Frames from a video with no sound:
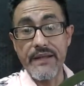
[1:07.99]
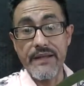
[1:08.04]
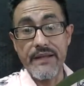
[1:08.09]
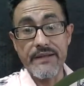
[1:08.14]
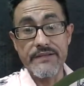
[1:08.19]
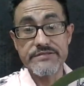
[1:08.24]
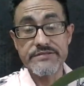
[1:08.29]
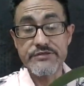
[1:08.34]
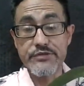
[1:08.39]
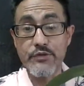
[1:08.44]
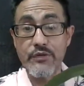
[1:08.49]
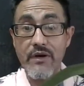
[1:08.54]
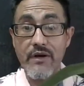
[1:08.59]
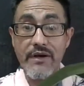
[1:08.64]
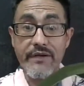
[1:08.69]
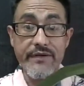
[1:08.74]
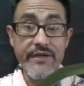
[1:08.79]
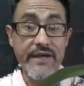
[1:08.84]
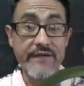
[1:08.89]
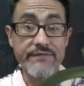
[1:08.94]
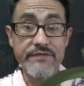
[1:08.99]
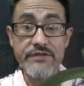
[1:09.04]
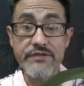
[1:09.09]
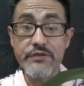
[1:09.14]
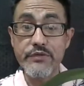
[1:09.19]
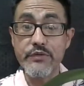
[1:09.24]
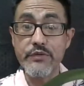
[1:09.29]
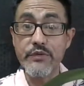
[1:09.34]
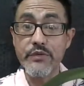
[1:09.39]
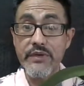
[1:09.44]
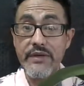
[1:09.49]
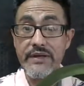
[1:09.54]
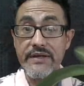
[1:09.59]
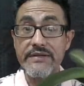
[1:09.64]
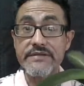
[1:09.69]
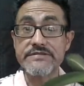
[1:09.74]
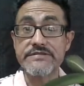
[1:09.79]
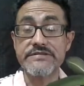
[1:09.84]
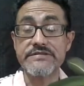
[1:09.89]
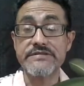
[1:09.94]
So all you have to do
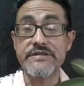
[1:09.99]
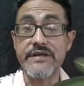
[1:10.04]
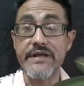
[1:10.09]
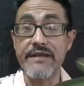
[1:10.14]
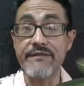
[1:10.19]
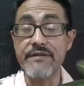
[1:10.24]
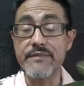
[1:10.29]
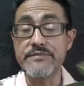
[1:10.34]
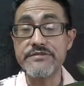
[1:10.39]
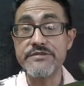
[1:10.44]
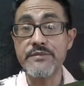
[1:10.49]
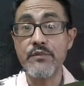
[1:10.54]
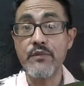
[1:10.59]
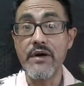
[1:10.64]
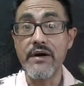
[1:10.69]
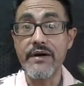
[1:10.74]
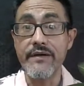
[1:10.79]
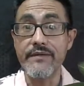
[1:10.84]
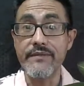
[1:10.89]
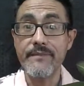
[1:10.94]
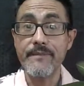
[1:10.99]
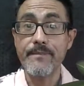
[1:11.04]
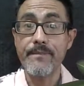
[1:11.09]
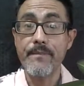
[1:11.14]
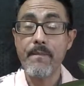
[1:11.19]
is give them some water